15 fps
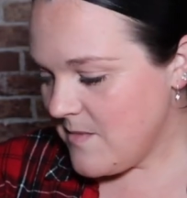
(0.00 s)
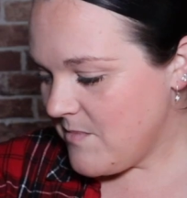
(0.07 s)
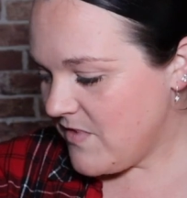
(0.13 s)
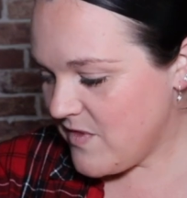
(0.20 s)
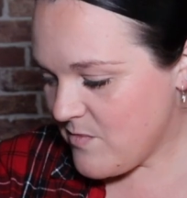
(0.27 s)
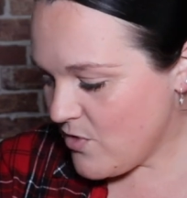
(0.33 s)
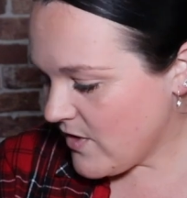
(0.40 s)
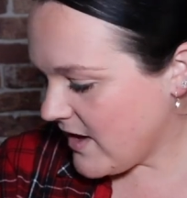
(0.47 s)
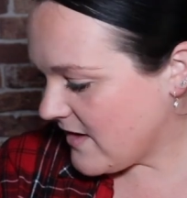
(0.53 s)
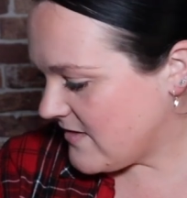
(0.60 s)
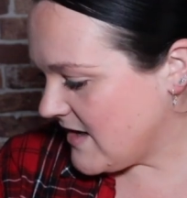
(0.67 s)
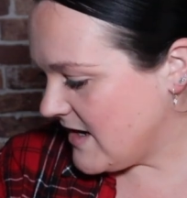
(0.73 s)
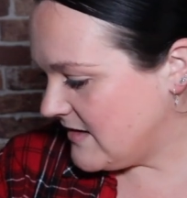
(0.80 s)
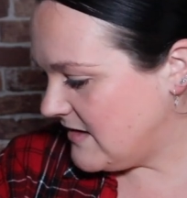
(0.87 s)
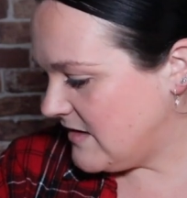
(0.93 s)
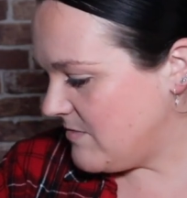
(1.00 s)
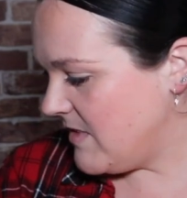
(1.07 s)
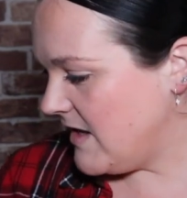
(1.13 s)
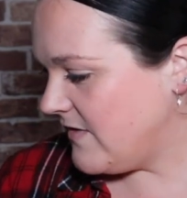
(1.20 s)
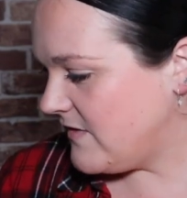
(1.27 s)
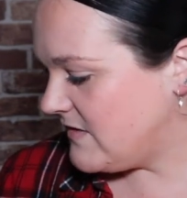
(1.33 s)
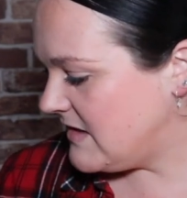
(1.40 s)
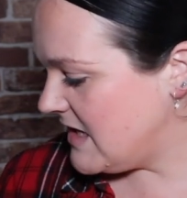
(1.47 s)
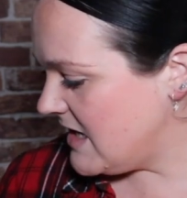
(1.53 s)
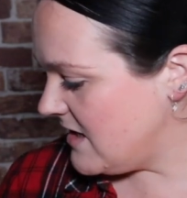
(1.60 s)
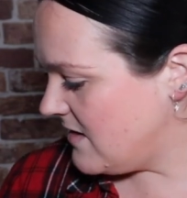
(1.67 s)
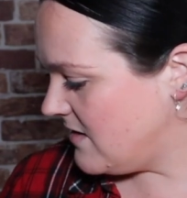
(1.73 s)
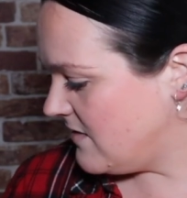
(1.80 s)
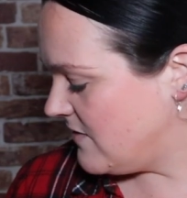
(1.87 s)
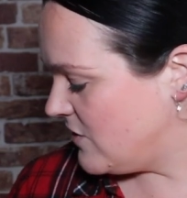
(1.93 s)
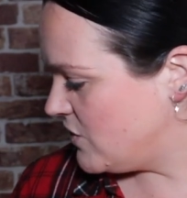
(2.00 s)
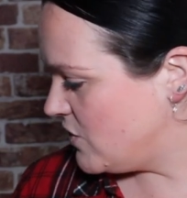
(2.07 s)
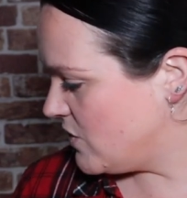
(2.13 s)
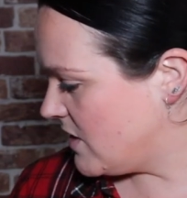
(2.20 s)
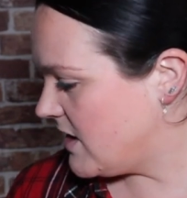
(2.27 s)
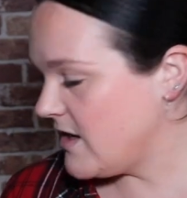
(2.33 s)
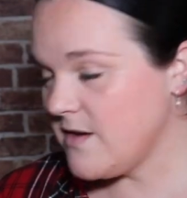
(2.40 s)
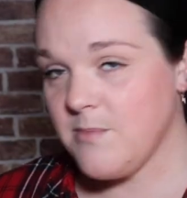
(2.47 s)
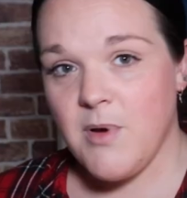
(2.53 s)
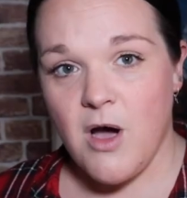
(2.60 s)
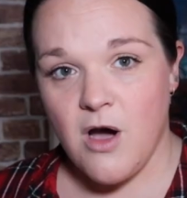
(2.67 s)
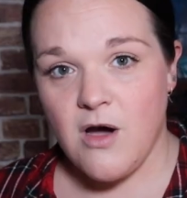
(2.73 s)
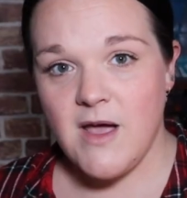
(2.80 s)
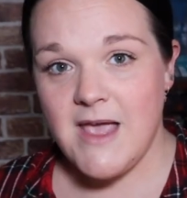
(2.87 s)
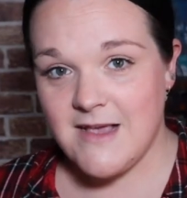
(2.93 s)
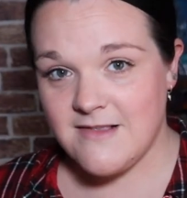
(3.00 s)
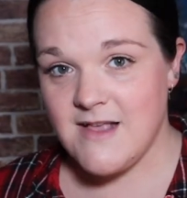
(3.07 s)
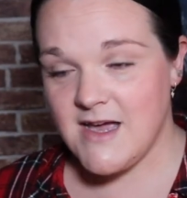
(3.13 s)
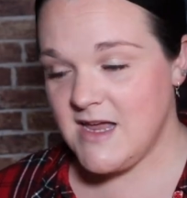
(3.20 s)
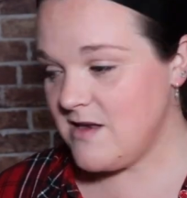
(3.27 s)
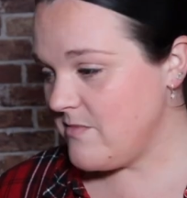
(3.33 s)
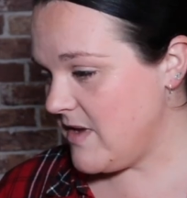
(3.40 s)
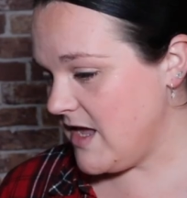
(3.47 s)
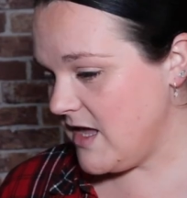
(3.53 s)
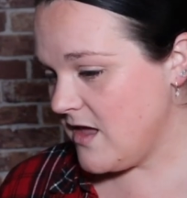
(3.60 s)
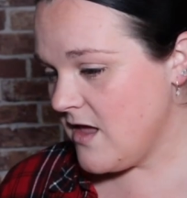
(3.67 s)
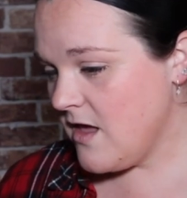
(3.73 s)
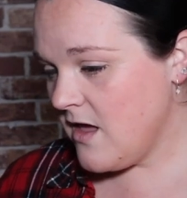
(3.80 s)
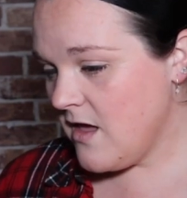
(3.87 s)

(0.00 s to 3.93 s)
But the mug excited me, the tea, the sugar pot excited me,